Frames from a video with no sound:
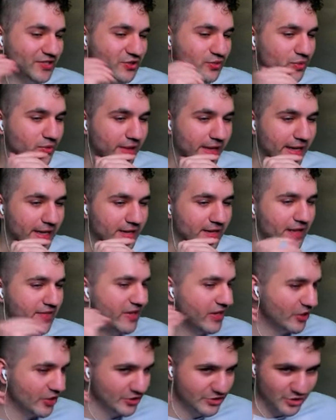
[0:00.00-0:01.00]
three land, and
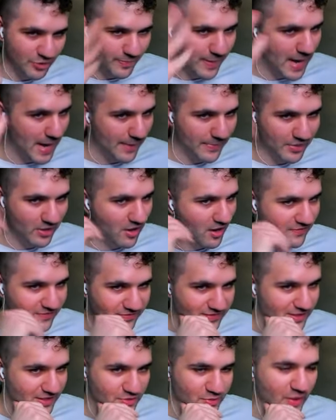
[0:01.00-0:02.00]
then you can start popping off,
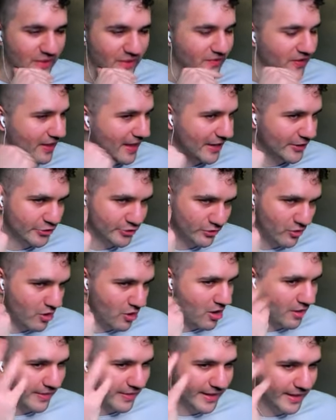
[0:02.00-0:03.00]
because we have a lot of
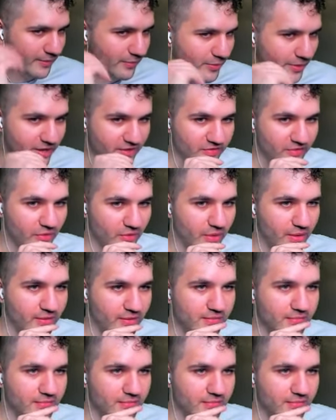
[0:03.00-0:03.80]
draw, a lot of whatever, though.